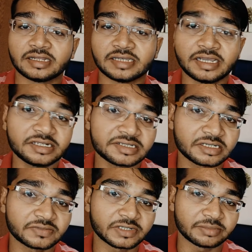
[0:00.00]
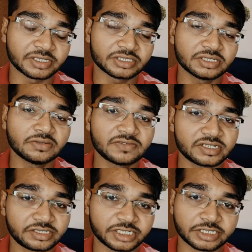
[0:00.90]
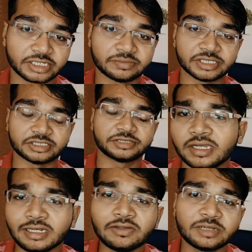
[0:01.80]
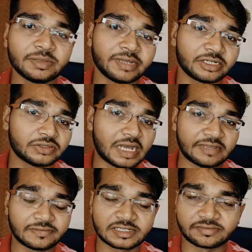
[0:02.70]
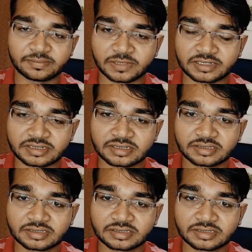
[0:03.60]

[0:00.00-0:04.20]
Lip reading: the end result of the image was a 3D image. Now coming back to iPhone 7 Plus.